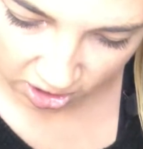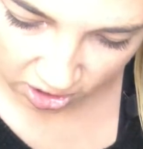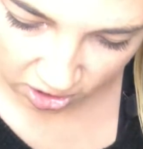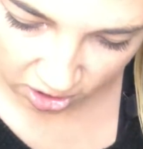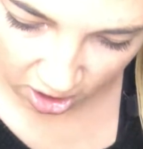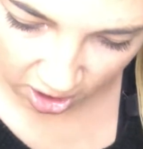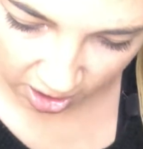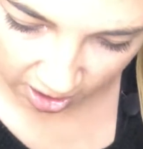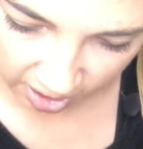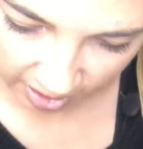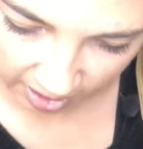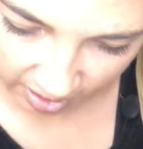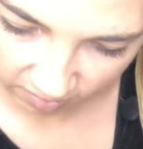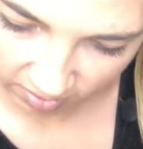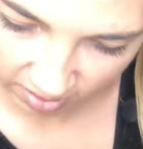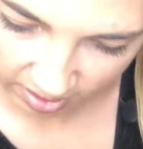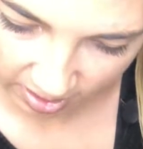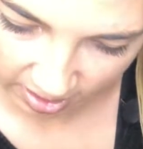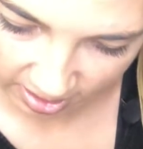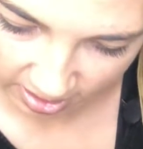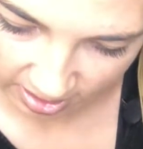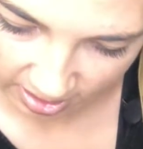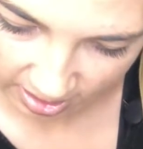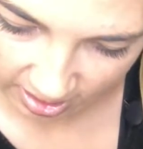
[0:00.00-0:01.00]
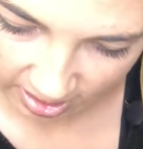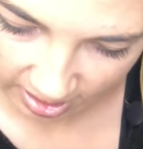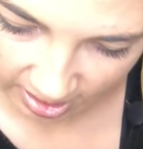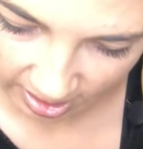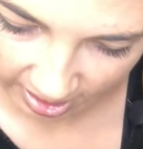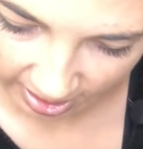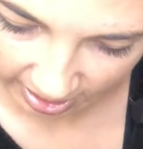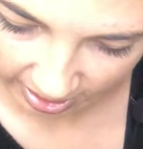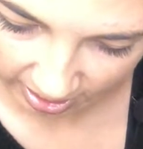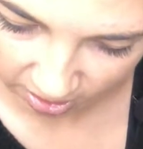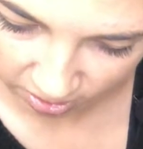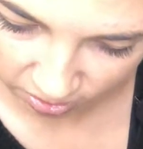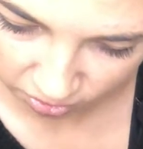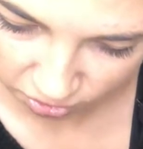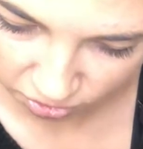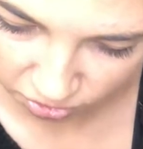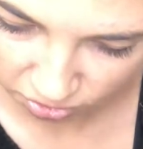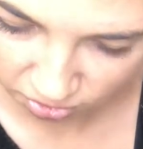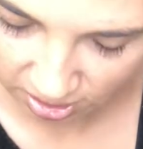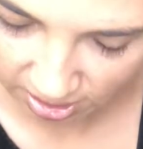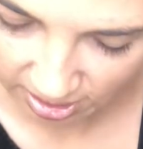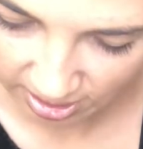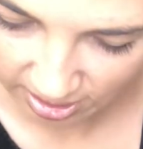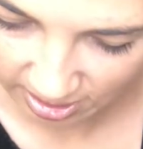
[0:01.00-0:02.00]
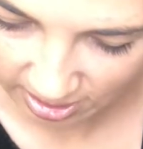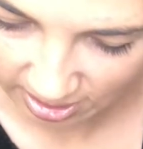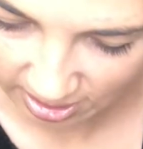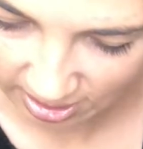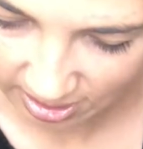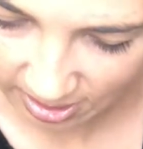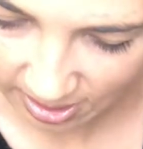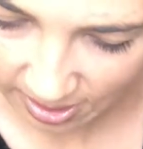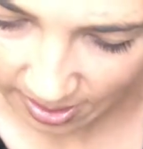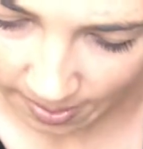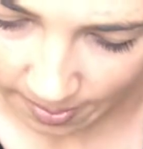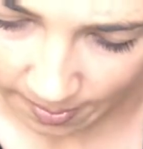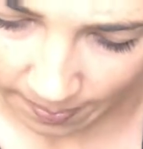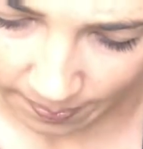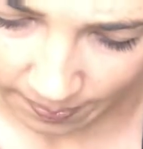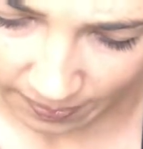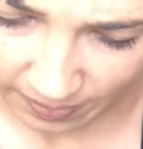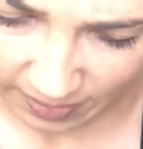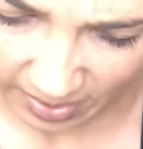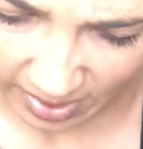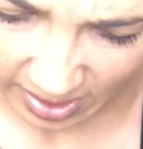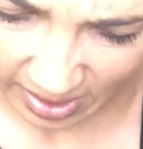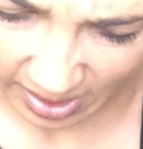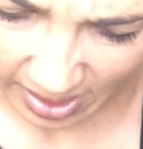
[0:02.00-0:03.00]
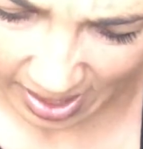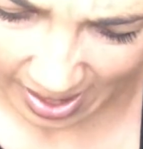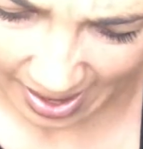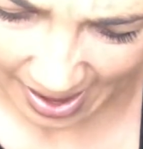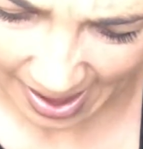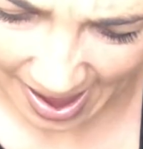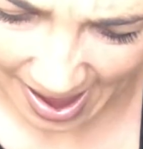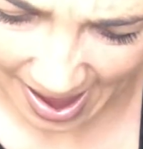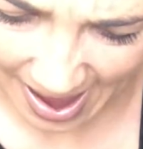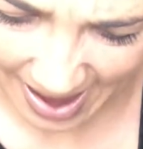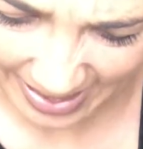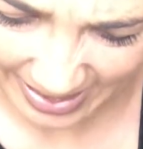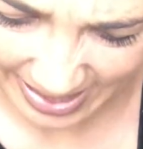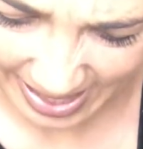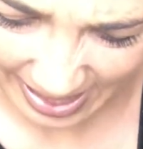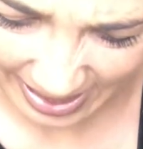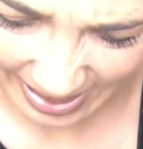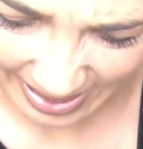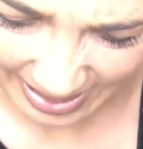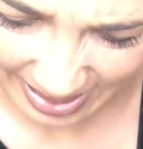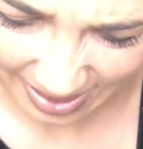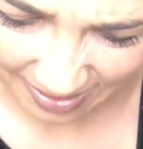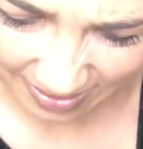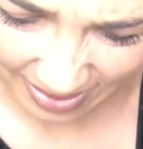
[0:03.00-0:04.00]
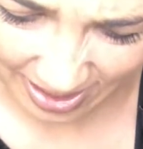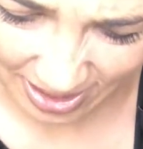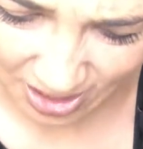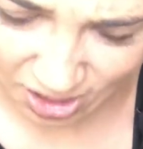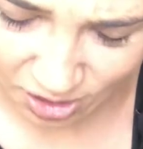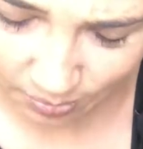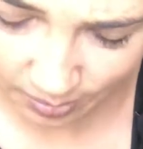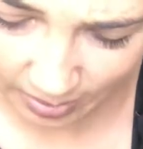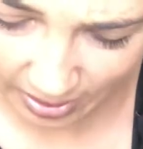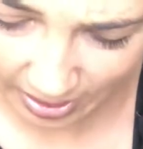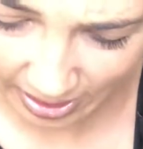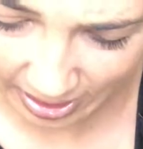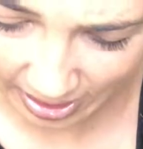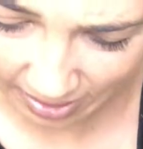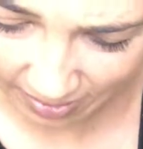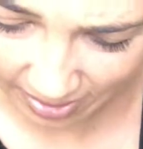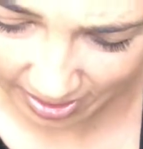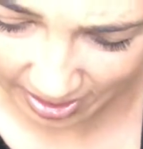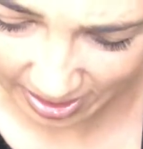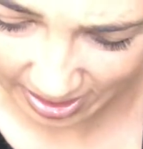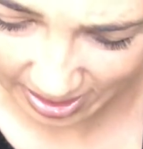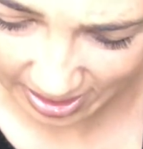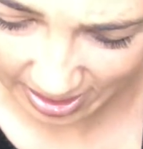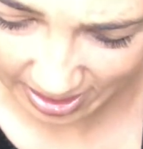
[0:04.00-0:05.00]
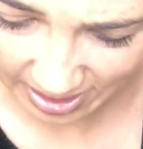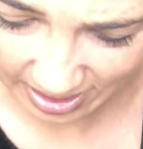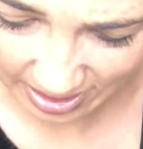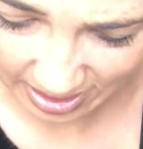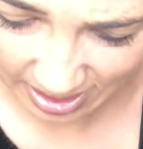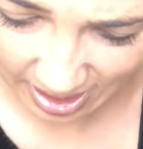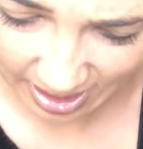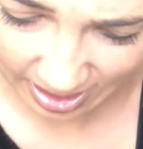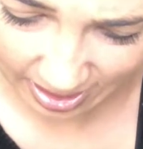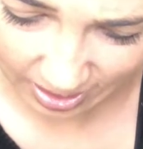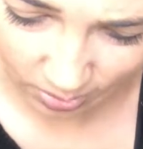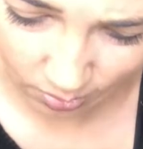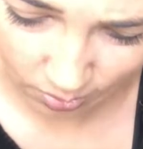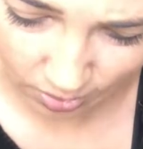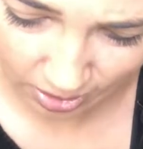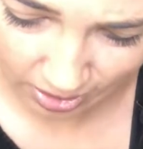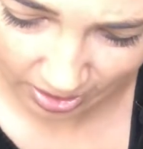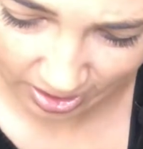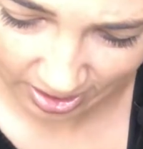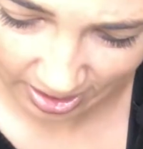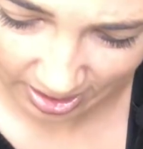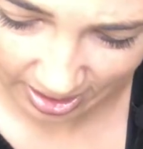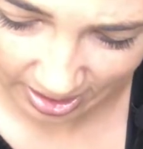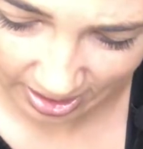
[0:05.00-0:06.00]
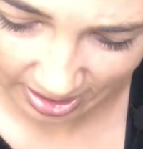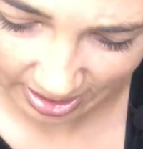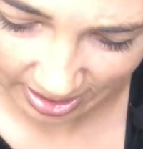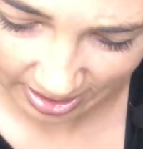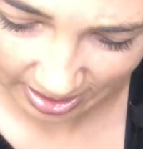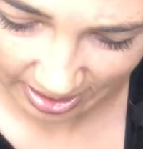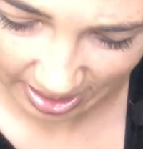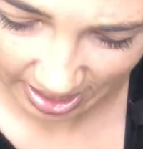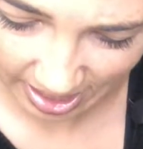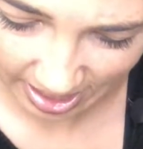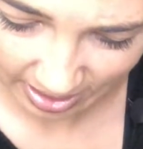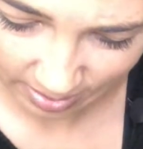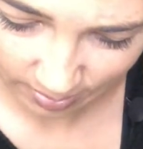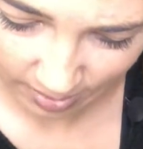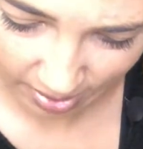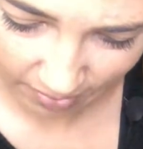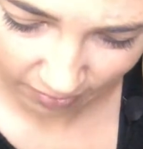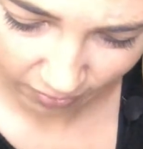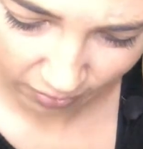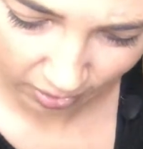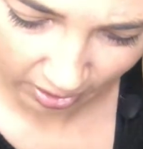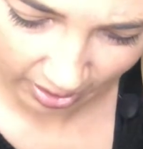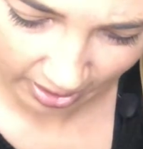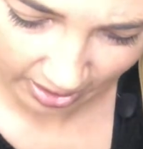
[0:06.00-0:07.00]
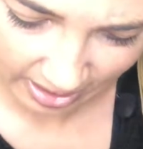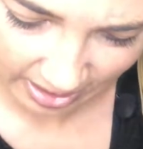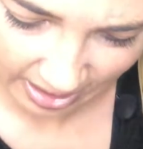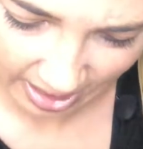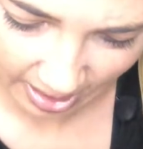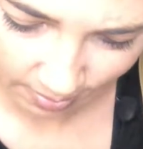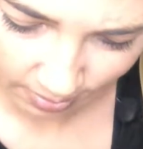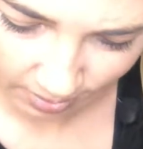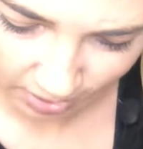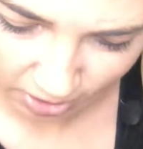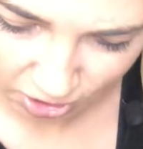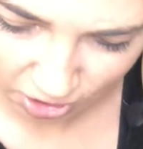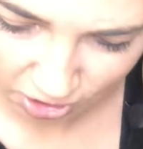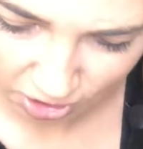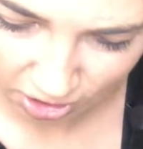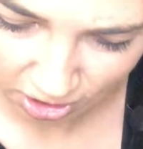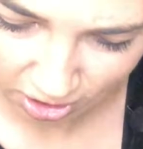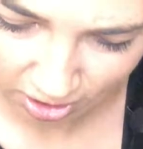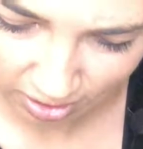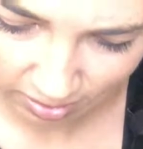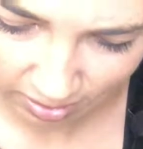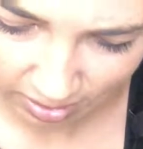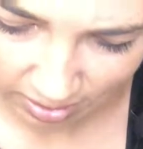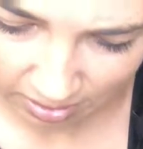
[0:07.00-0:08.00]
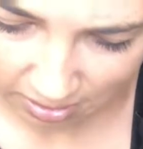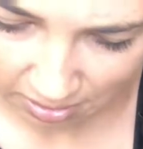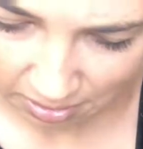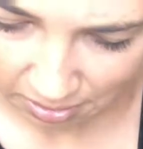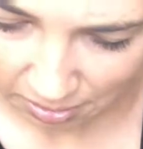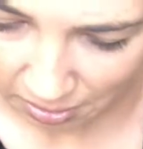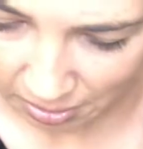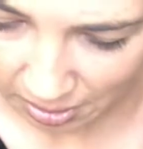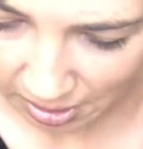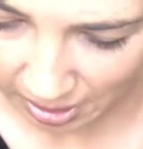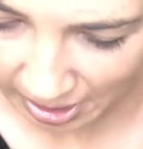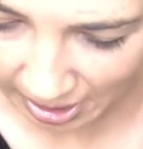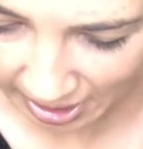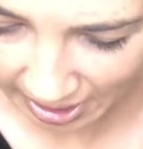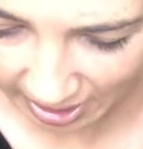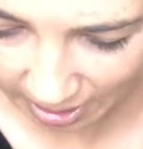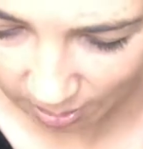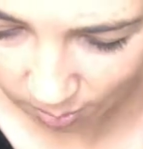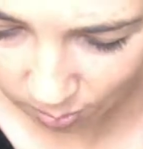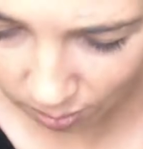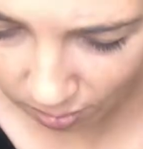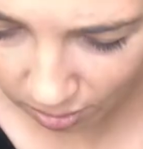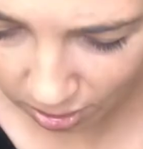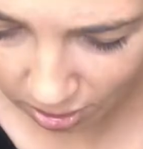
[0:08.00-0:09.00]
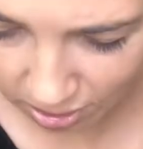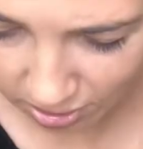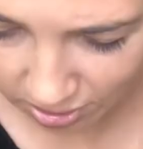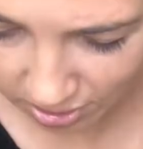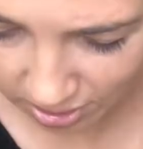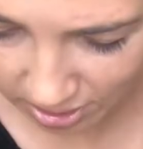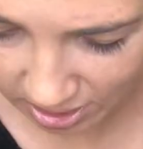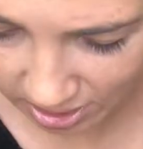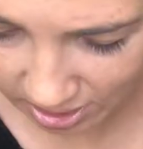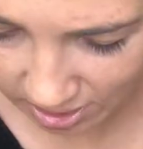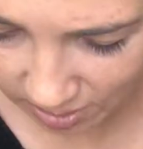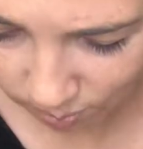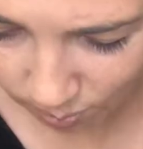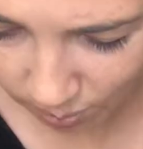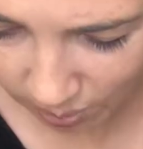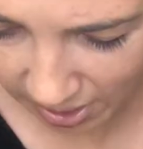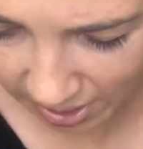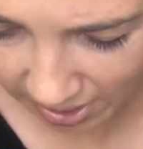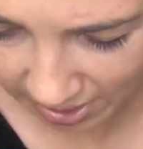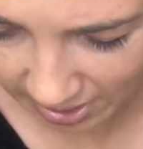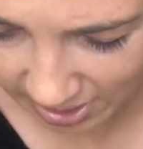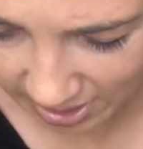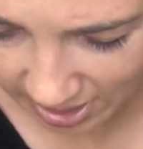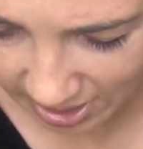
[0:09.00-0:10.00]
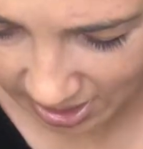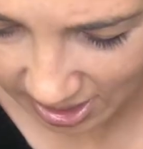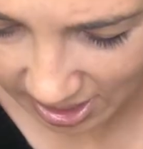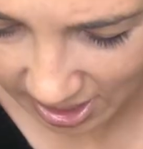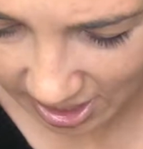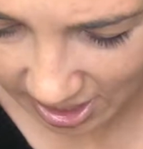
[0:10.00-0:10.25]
started giving it the Leca nutrients, and I think I've actually been giving it as higher quantities as my fully established Leca plants, but